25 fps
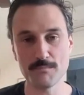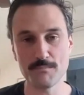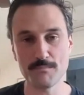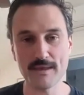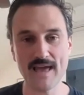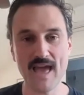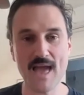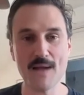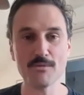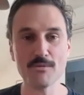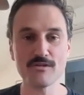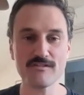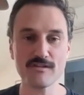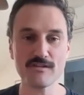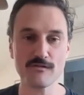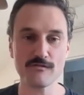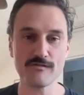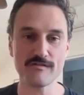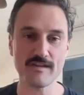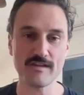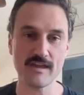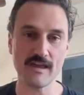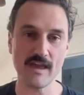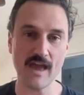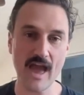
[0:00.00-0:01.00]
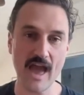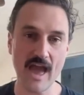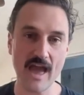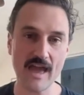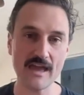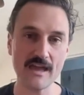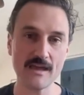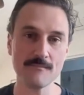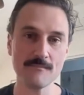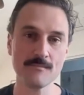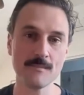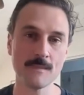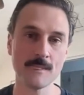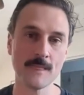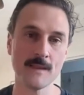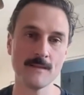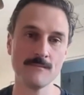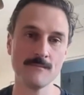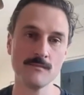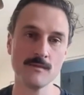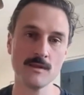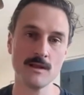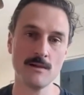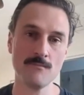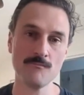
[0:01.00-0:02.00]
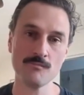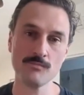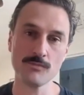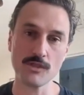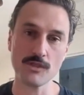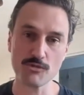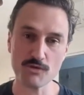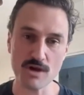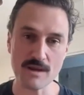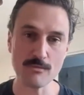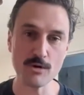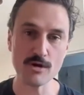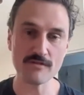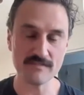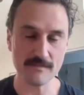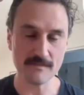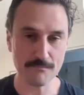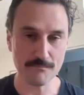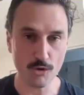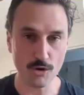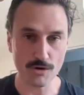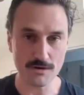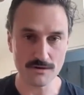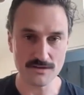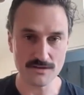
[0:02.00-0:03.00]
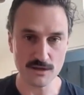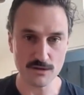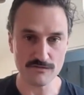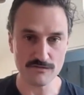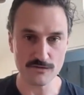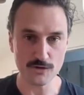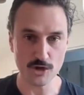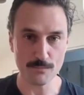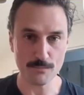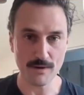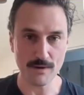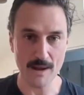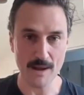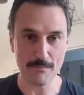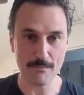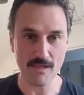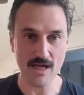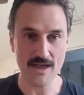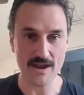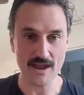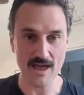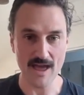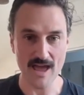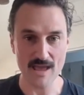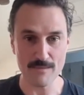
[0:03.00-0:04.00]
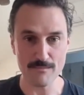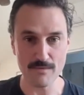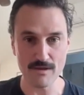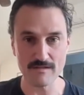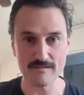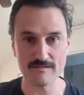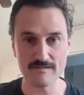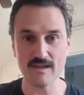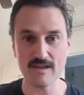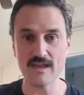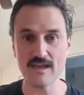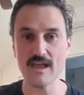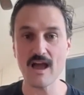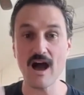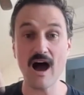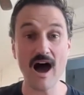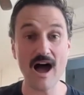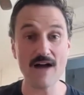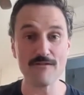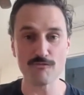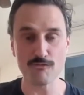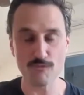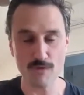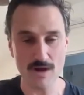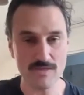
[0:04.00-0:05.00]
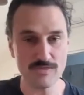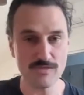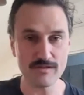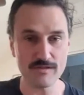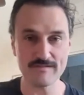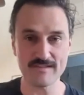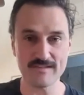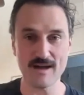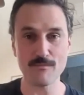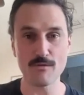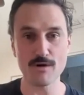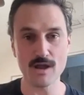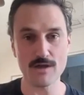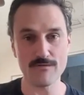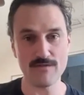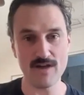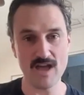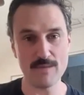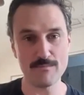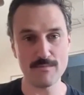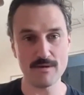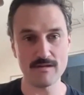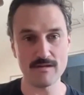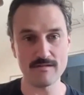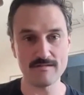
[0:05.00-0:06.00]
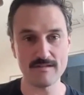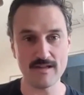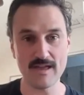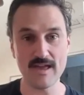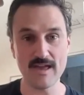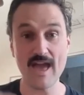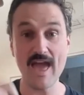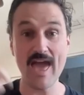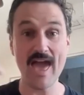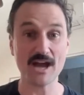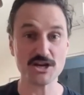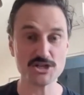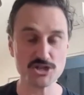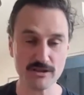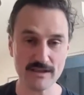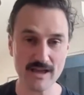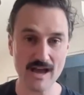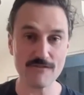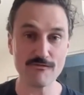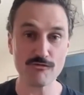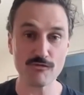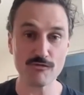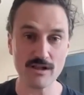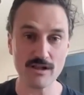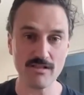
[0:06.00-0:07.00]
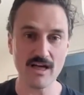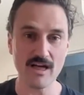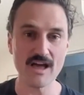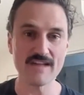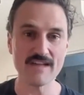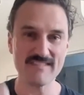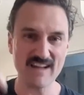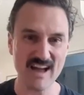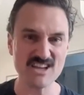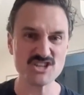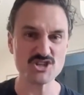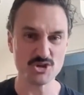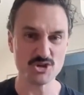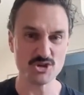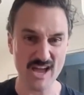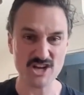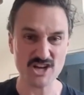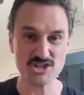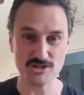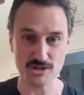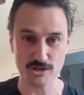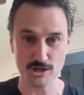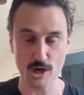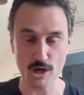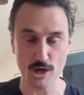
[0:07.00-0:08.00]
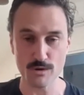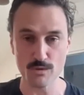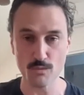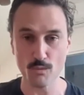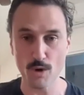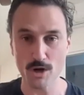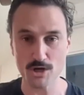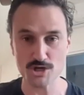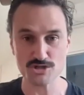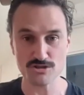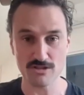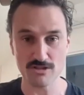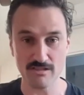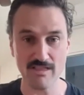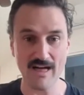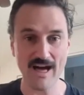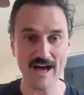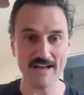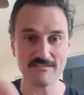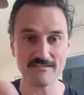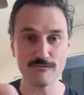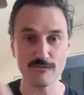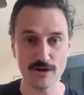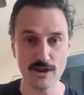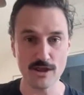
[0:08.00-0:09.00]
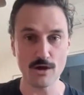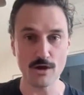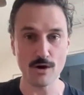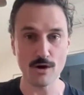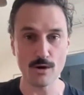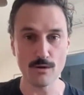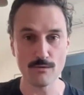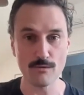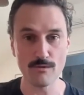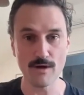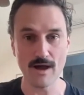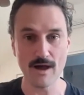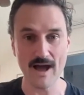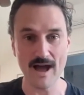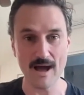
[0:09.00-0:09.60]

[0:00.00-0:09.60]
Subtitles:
being able to sort of see, hey, the 3 most important deals in your pipeline are ABC. I've read the summary of ABC. Actually, I've realized I should actually go and watch the last video